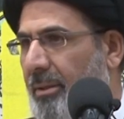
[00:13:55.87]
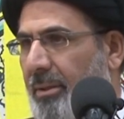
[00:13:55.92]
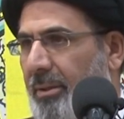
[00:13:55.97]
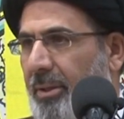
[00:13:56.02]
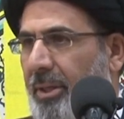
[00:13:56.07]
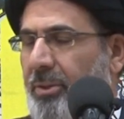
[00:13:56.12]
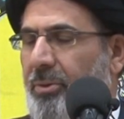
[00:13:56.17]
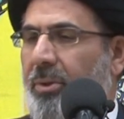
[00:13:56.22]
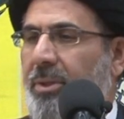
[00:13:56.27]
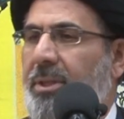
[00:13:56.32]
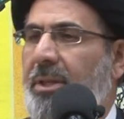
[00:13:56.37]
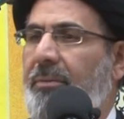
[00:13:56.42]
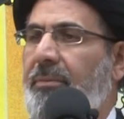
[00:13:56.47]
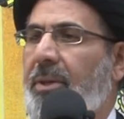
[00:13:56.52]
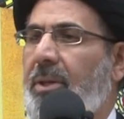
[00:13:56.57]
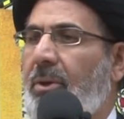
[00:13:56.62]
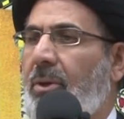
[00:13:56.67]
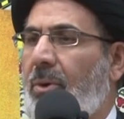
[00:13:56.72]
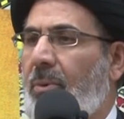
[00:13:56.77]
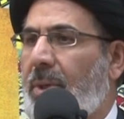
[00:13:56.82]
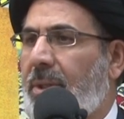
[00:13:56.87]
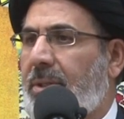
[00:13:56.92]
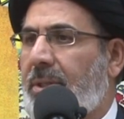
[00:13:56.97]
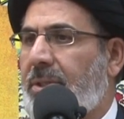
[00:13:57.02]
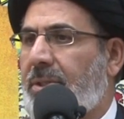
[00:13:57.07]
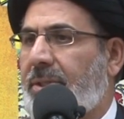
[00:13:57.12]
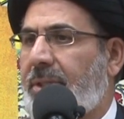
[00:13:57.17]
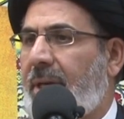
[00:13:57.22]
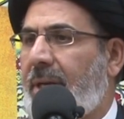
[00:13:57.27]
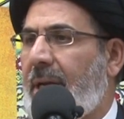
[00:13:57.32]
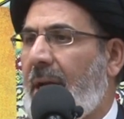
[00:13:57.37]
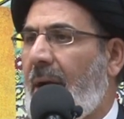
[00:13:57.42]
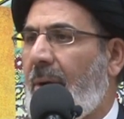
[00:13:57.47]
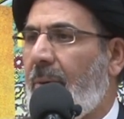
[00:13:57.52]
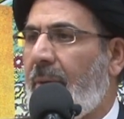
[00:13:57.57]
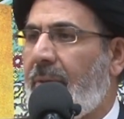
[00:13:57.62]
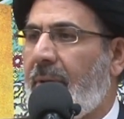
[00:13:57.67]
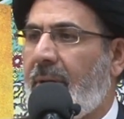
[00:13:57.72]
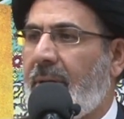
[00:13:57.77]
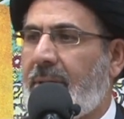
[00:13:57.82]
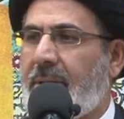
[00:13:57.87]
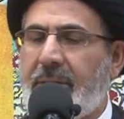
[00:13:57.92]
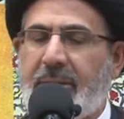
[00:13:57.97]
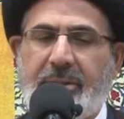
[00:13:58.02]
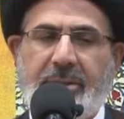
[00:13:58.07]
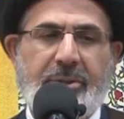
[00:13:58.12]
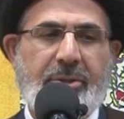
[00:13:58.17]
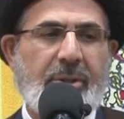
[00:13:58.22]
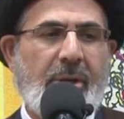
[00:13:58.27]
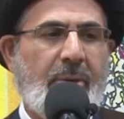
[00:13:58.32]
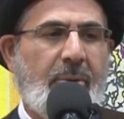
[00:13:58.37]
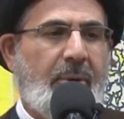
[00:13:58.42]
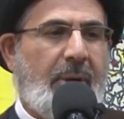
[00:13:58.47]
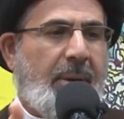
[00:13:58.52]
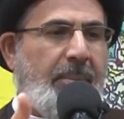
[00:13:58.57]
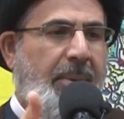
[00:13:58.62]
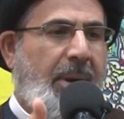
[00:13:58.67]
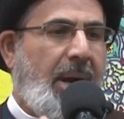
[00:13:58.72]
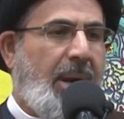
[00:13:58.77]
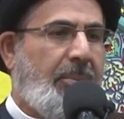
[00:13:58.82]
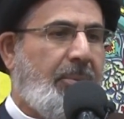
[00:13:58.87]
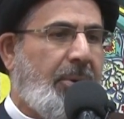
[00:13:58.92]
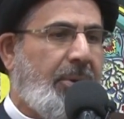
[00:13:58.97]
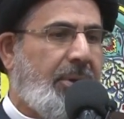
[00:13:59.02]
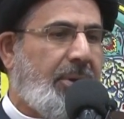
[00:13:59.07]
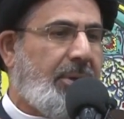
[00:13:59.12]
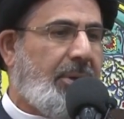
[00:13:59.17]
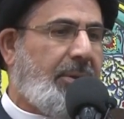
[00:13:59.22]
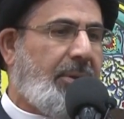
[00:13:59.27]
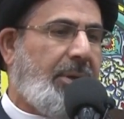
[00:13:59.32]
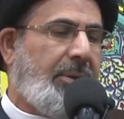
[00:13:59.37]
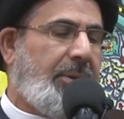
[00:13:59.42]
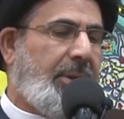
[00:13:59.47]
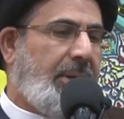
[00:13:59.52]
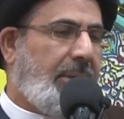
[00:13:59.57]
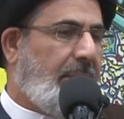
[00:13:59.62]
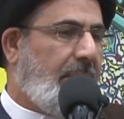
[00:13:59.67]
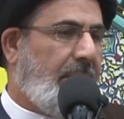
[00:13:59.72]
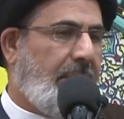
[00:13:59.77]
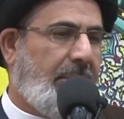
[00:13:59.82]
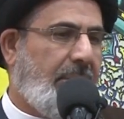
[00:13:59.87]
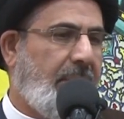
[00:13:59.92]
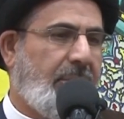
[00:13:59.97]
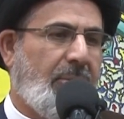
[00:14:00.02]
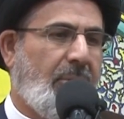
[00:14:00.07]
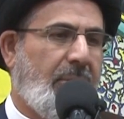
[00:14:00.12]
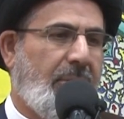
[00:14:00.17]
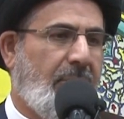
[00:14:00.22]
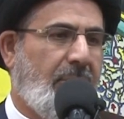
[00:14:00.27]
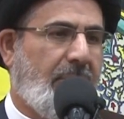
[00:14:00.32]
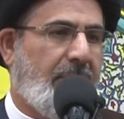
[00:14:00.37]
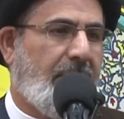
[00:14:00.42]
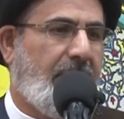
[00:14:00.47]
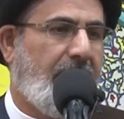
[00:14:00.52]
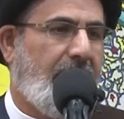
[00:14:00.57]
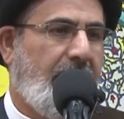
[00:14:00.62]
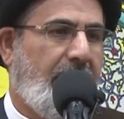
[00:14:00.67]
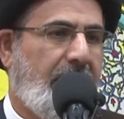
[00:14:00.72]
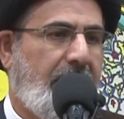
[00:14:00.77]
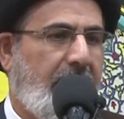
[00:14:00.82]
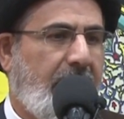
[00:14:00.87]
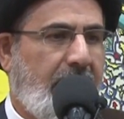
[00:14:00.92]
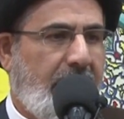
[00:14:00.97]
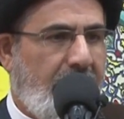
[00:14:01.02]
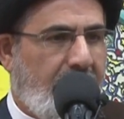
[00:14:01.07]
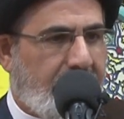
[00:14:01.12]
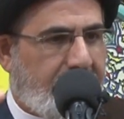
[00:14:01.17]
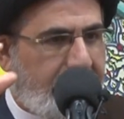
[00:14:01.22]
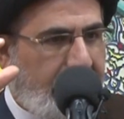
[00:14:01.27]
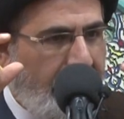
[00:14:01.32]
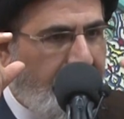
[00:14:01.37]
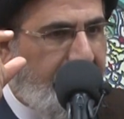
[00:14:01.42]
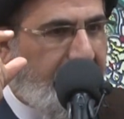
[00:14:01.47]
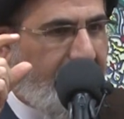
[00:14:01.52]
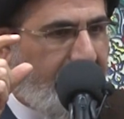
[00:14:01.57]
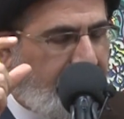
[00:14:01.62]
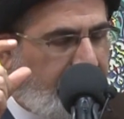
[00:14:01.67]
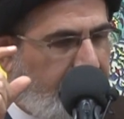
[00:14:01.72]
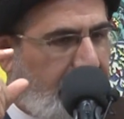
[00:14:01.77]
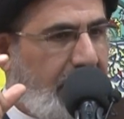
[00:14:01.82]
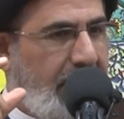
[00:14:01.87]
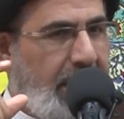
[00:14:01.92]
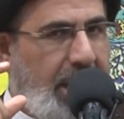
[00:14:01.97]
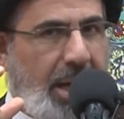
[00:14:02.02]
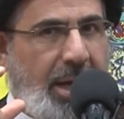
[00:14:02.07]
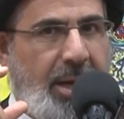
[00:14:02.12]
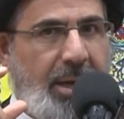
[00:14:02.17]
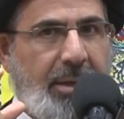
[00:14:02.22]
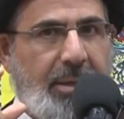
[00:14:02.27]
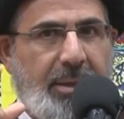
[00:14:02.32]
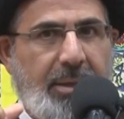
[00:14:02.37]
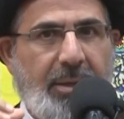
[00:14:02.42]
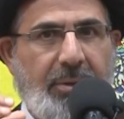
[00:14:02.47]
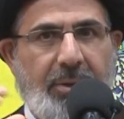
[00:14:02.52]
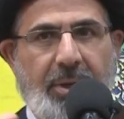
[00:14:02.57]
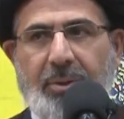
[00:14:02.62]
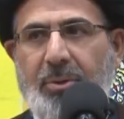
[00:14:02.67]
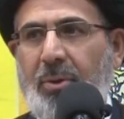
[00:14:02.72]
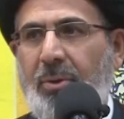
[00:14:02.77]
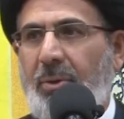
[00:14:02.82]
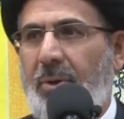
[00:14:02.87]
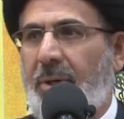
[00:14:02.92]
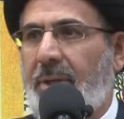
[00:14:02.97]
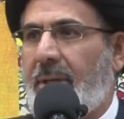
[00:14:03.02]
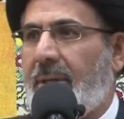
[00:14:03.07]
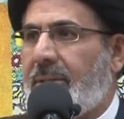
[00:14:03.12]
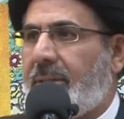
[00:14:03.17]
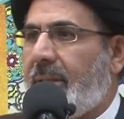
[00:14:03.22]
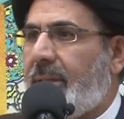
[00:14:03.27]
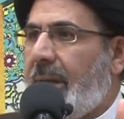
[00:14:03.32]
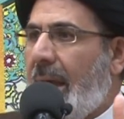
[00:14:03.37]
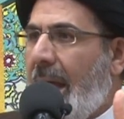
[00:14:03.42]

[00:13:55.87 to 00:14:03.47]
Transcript: They don't even know what is Sharia, whether it is chalo kebab, whether they, they, they don't know. They hear something Sharia they don't know, is it